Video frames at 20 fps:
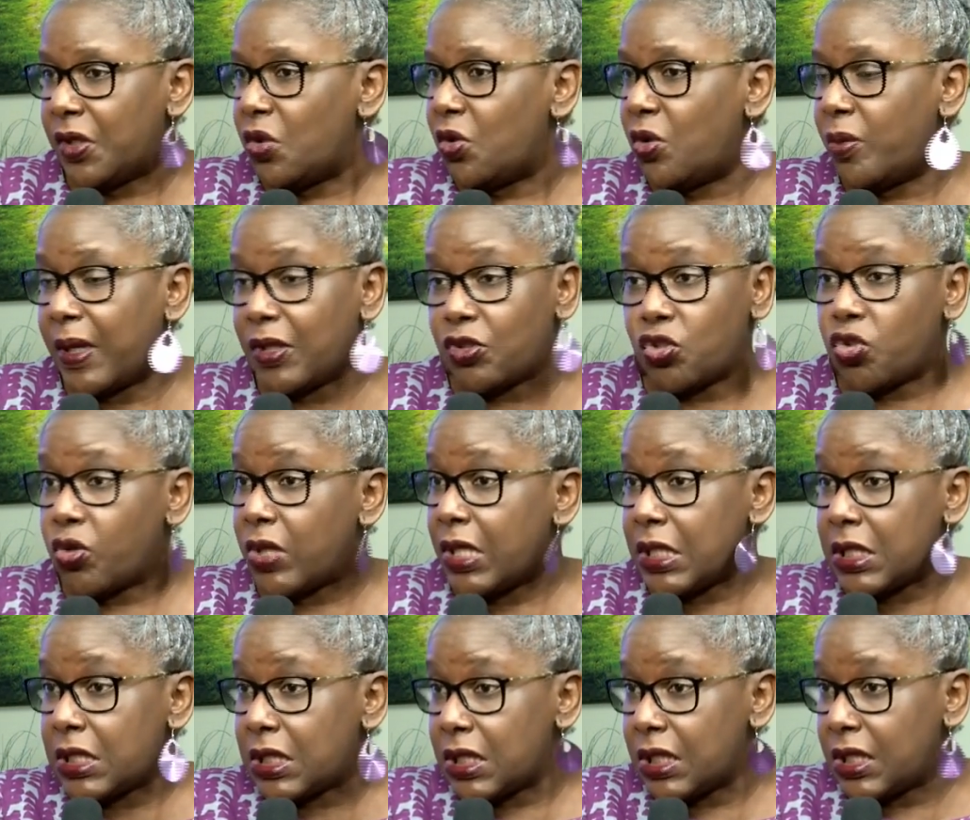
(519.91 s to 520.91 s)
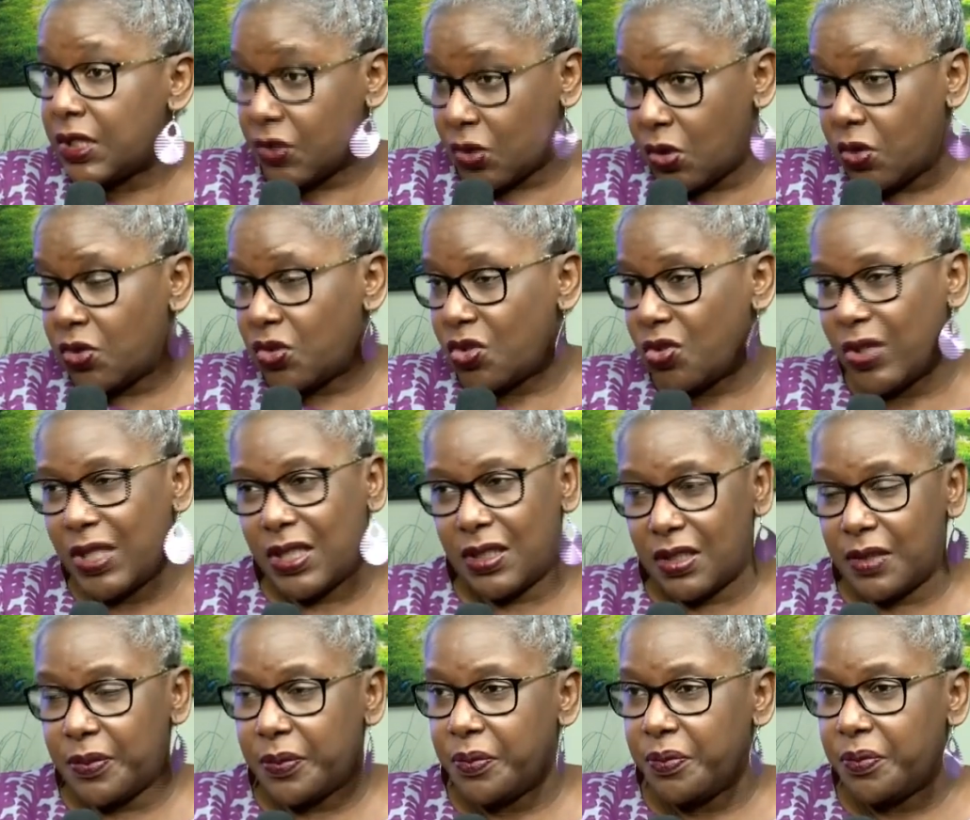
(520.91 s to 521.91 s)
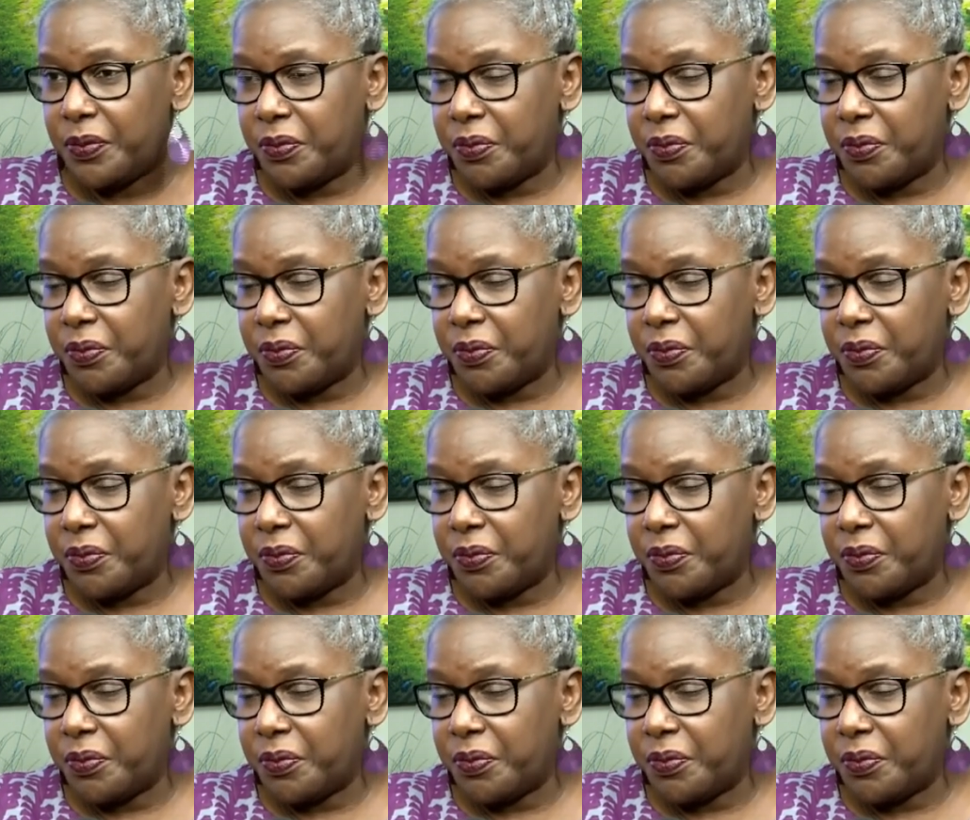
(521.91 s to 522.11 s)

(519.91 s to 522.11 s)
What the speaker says: They know about trait. It's called trait.